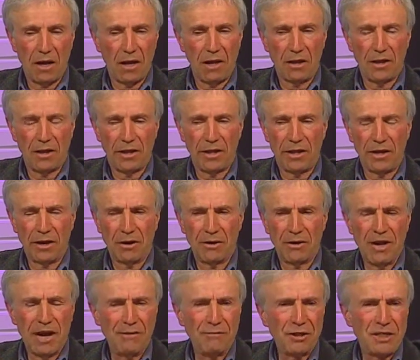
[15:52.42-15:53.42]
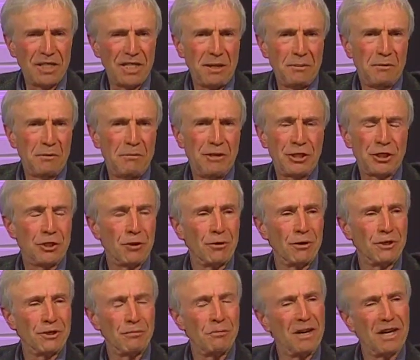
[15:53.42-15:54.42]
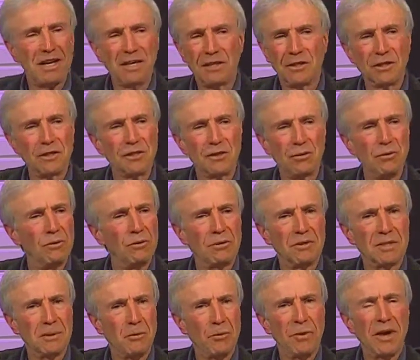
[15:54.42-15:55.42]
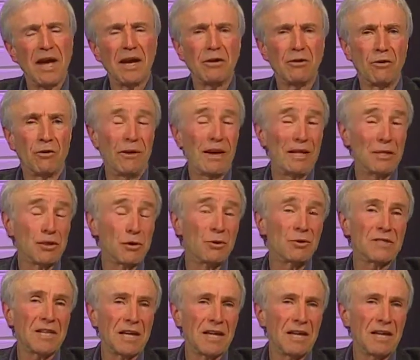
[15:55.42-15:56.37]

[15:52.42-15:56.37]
there never seemed to be a shortage of money in the schools. I mean, we had great schools. I